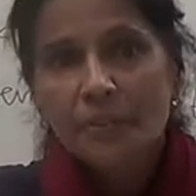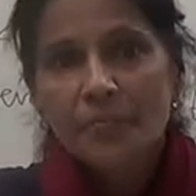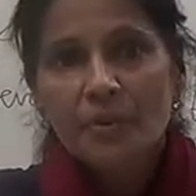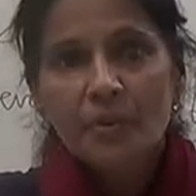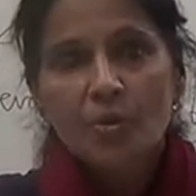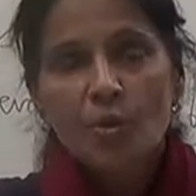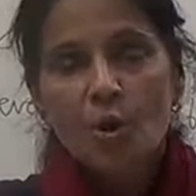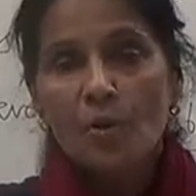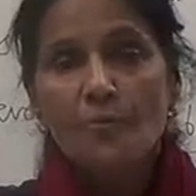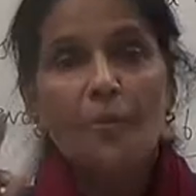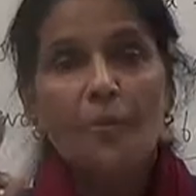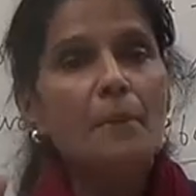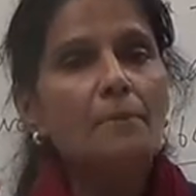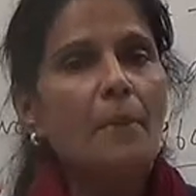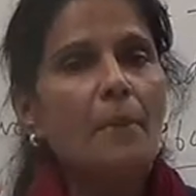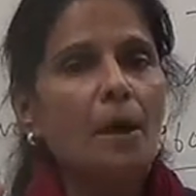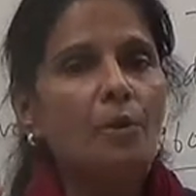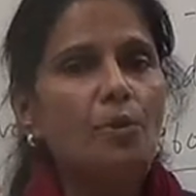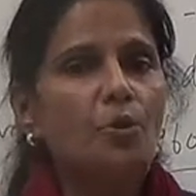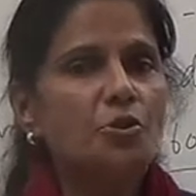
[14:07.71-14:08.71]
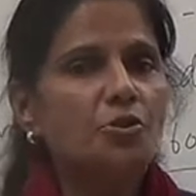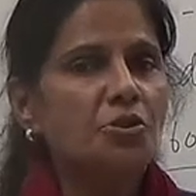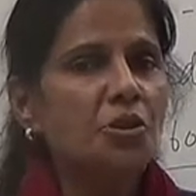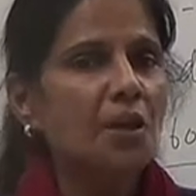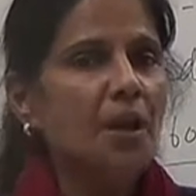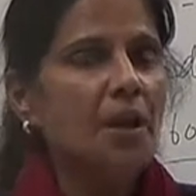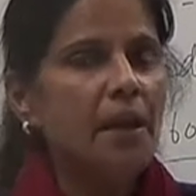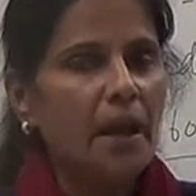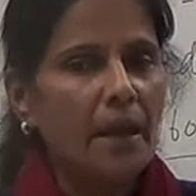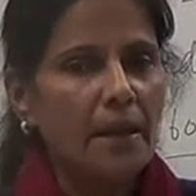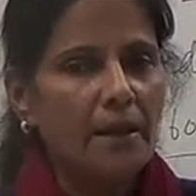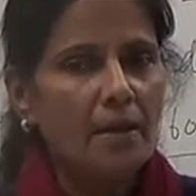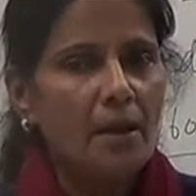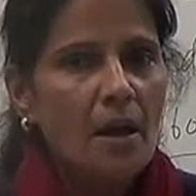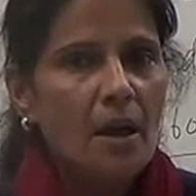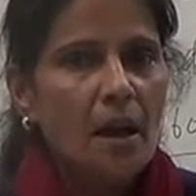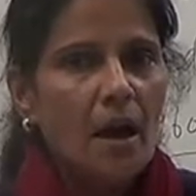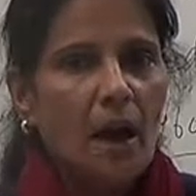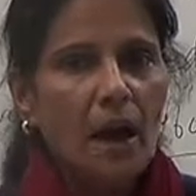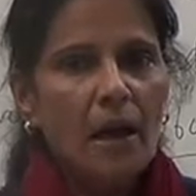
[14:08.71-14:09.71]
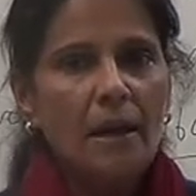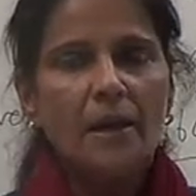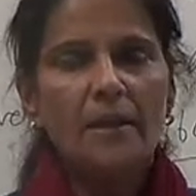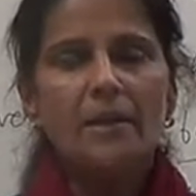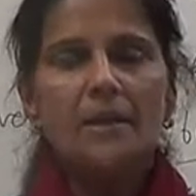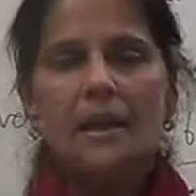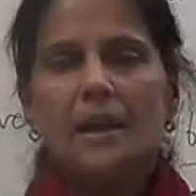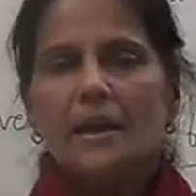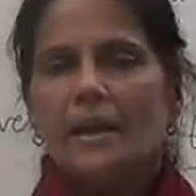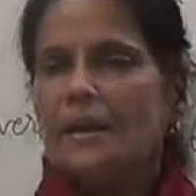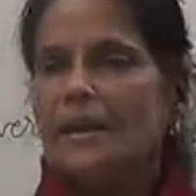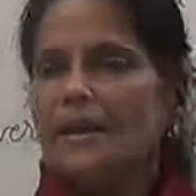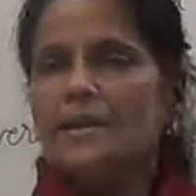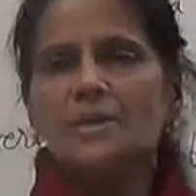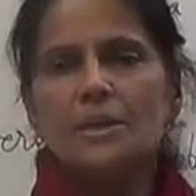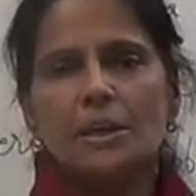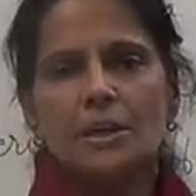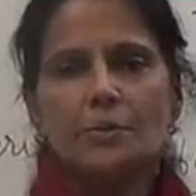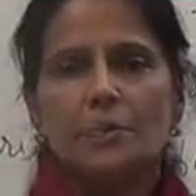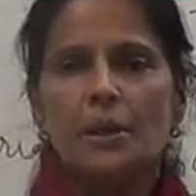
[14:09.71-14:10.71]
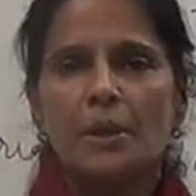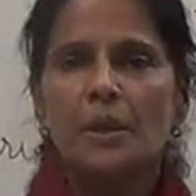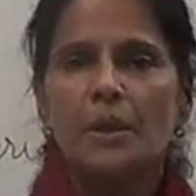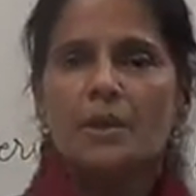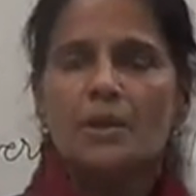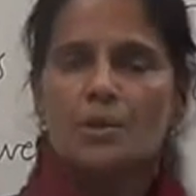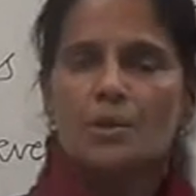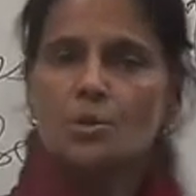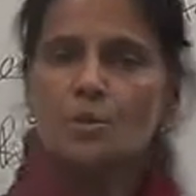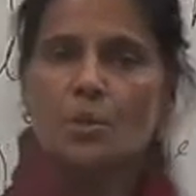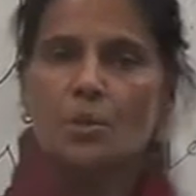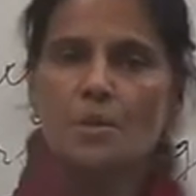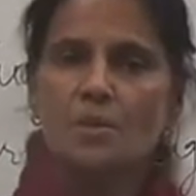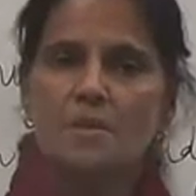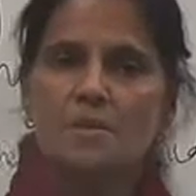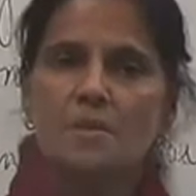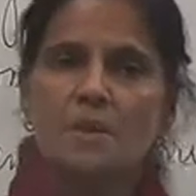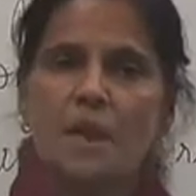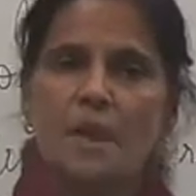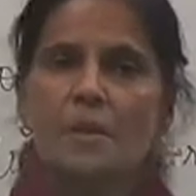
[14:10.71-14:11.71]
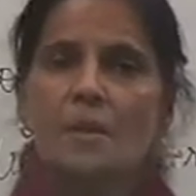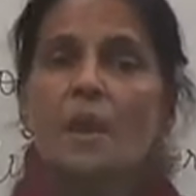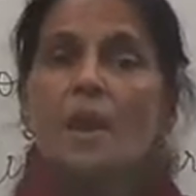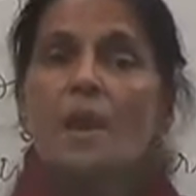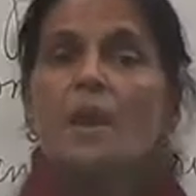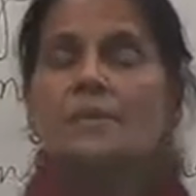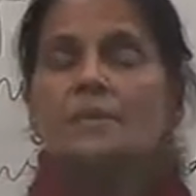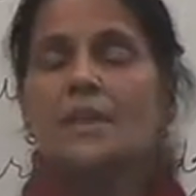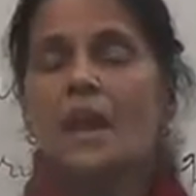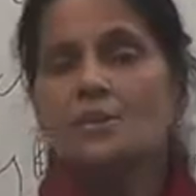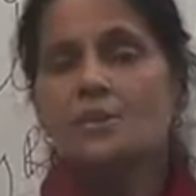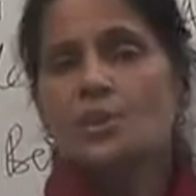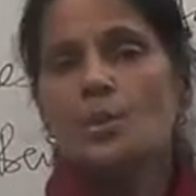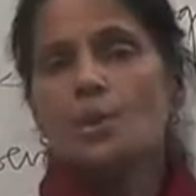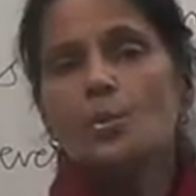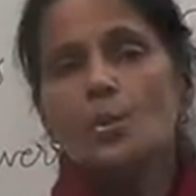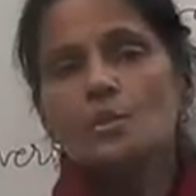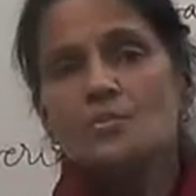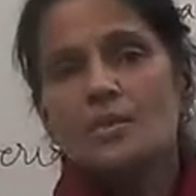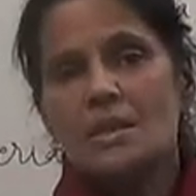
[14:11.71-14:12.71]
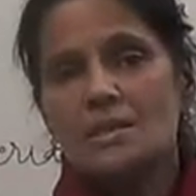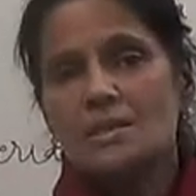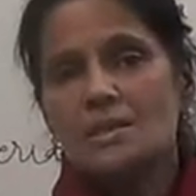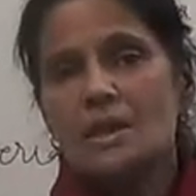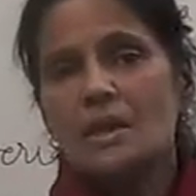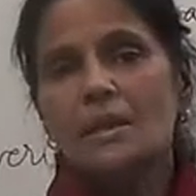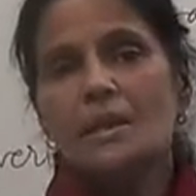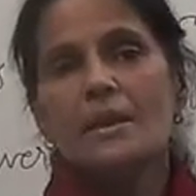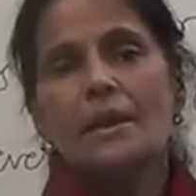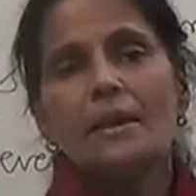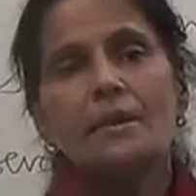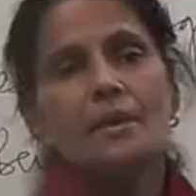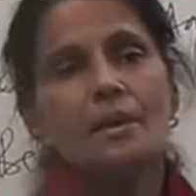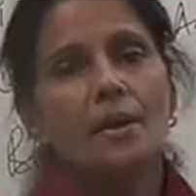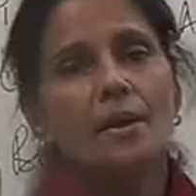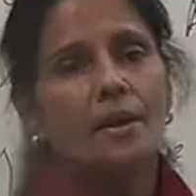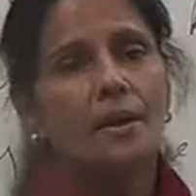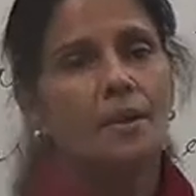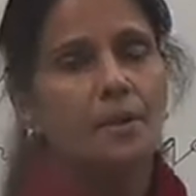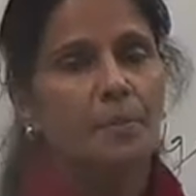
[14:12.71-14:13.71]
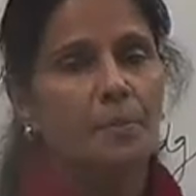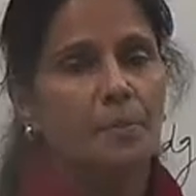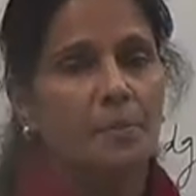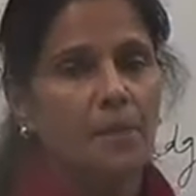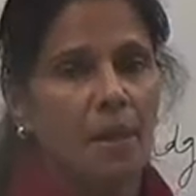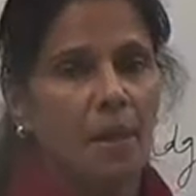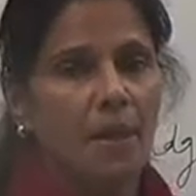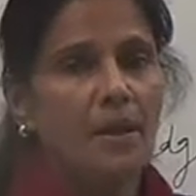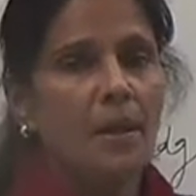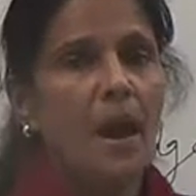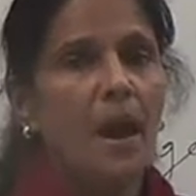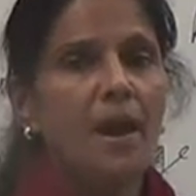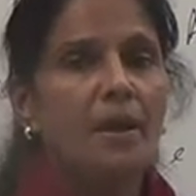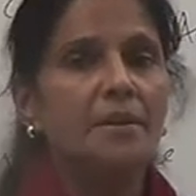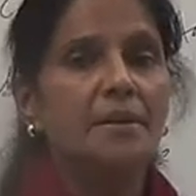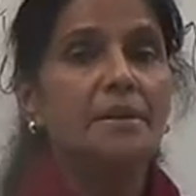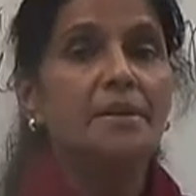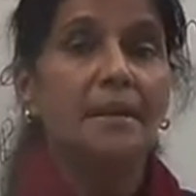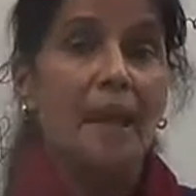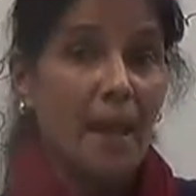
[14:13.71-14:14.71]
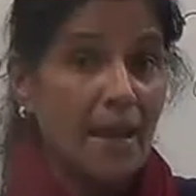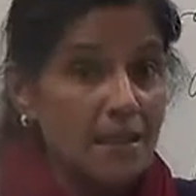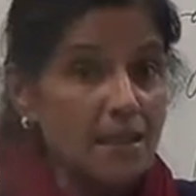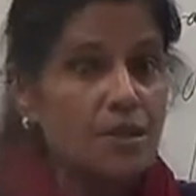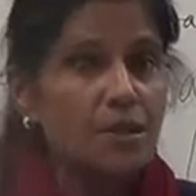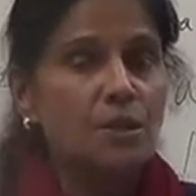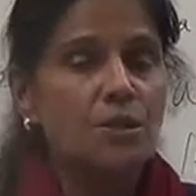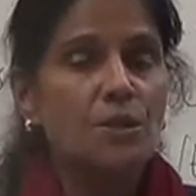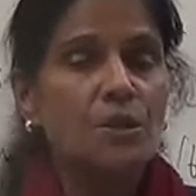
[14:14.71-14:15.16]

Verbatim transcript: Your one mark question again. Alanka, legendary stories there, that she was resting in her, in her tent